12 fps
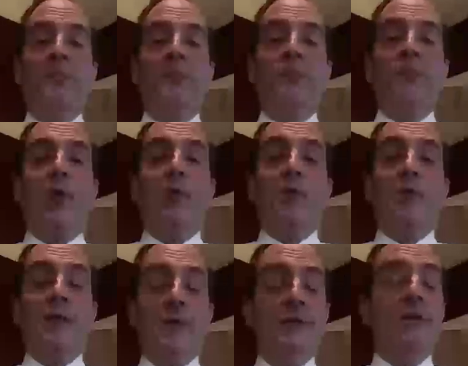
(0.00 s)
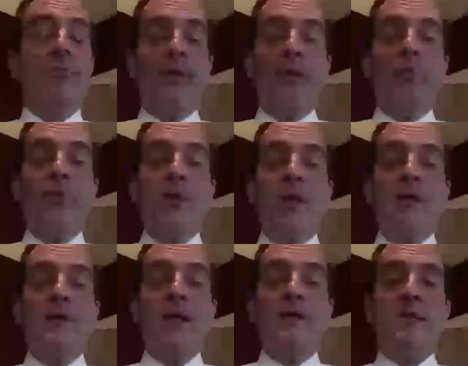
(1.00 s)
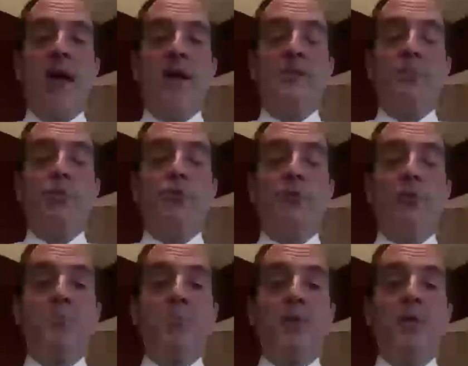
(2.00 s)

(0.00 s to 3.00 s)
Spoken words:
which is available in the United States as a prescription,